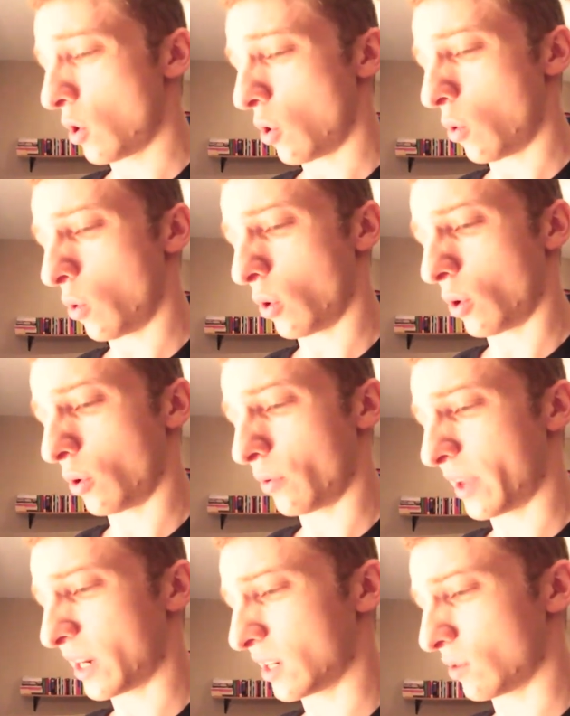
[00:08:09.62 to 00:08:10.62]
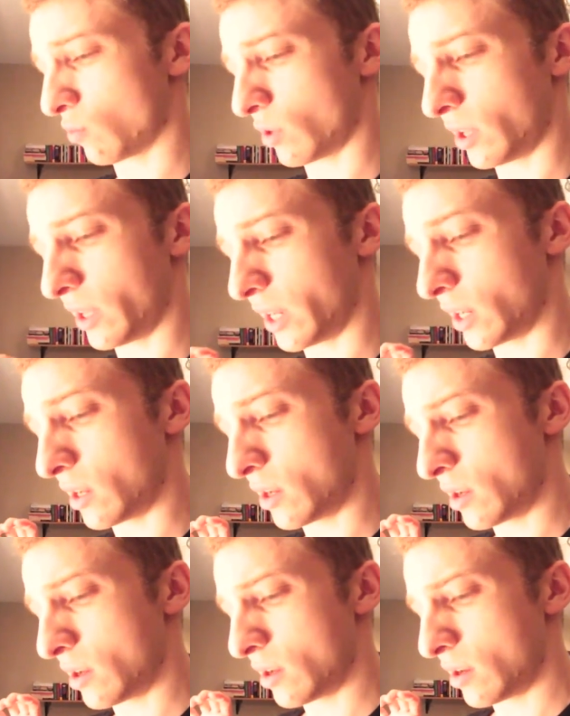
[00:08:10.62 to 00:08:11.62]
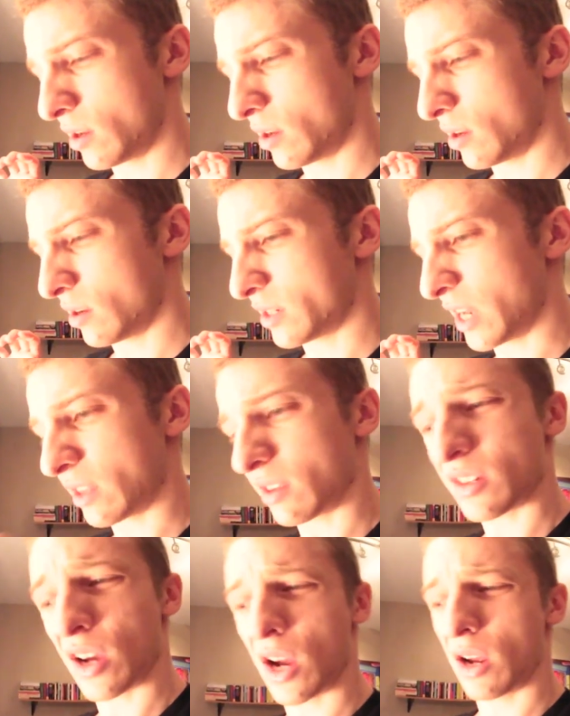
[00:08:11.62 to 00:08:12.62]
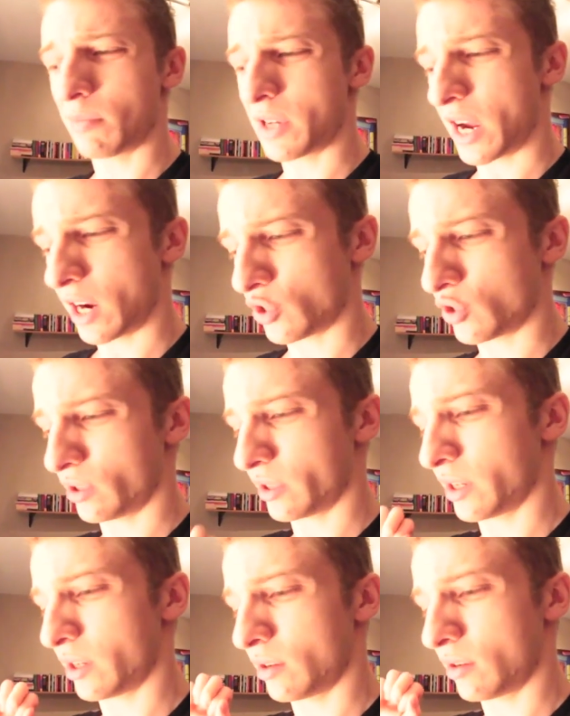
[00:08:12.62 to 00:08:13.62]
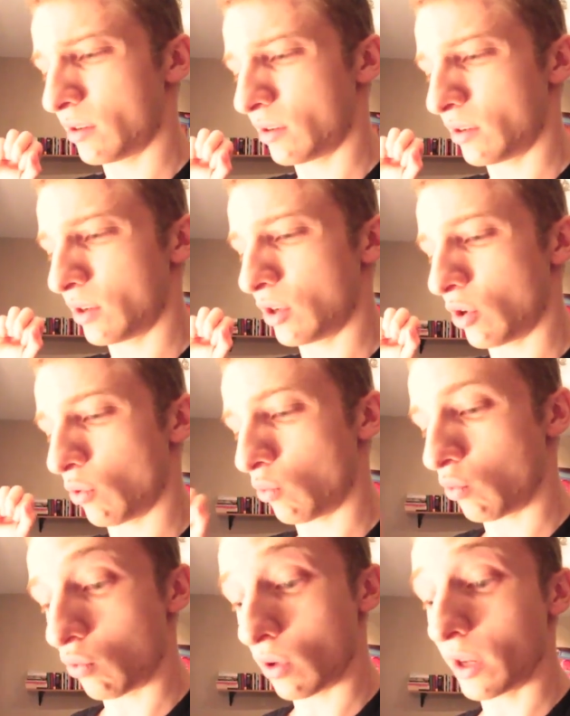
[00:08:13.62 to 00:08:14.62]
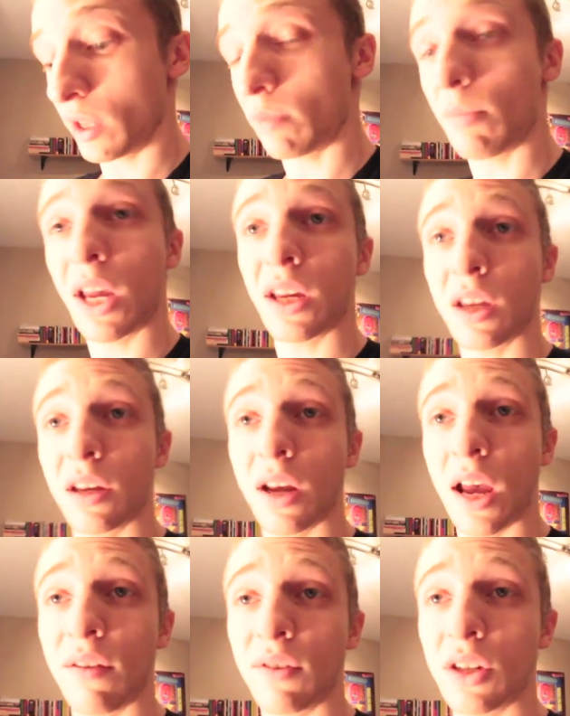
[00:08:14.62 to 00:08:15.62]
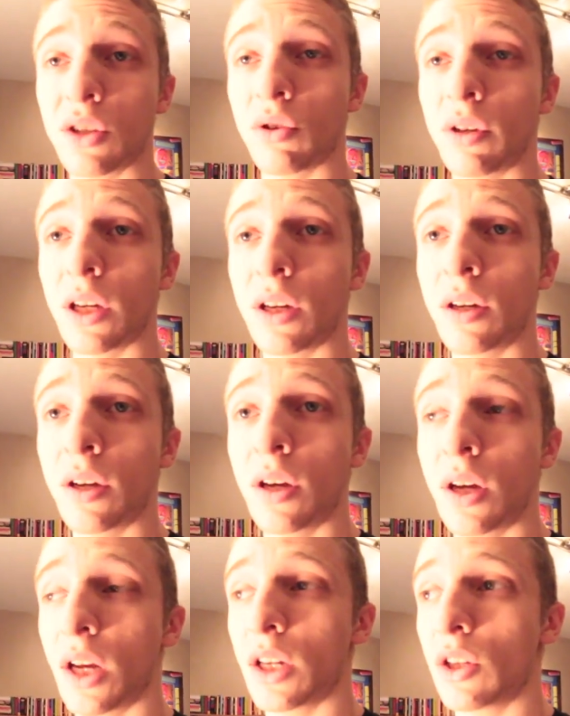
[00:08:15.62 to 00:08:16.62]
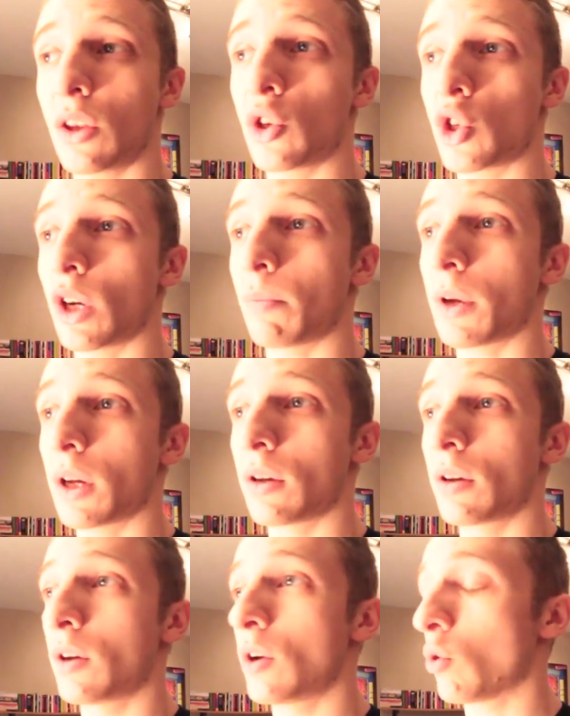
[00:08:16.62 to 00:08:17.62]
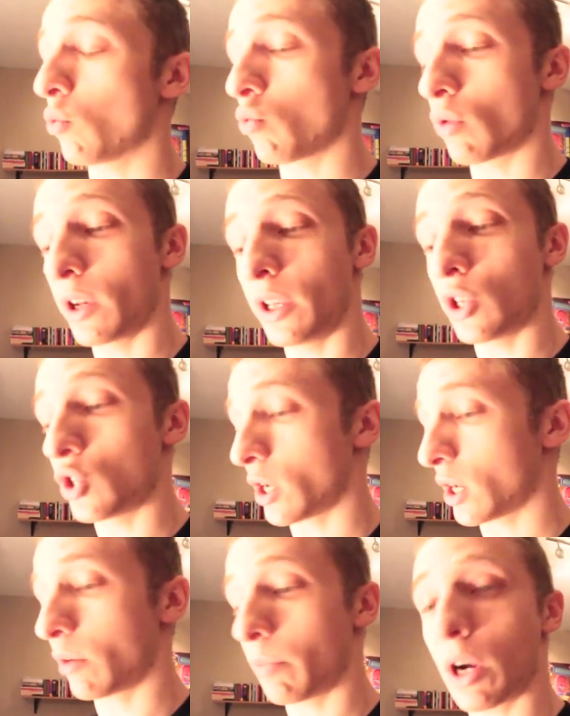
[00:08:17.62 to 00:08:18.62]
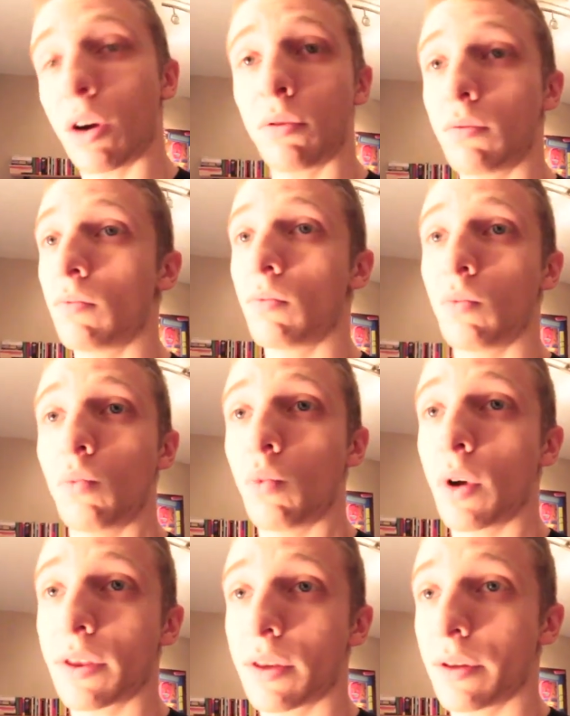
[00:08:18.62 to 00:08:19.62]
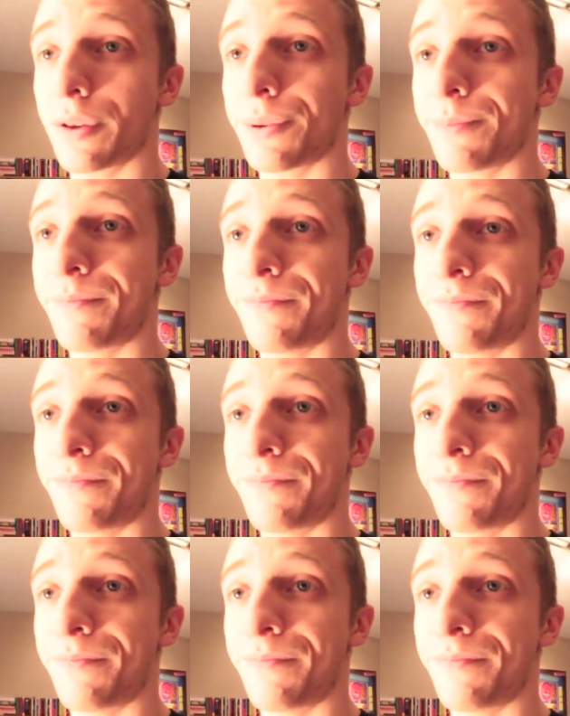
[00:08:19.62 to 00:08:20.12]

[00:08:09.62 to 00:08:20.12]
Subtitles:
or they didn't really take the time to actually, you know, really make it heavy duty into the shipping. Really check about what the